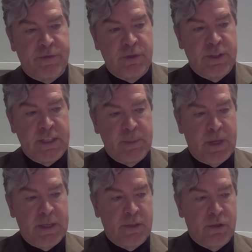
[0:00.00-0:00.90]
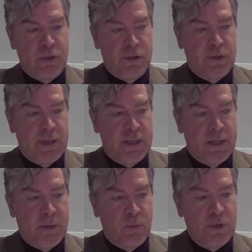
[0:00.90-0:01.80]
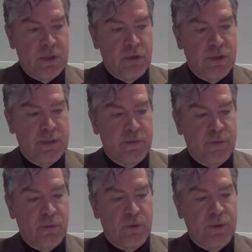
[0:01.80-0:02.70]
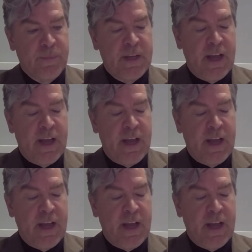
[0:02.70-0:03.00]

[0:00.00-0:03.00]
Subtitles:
funding depending on what you're looking for.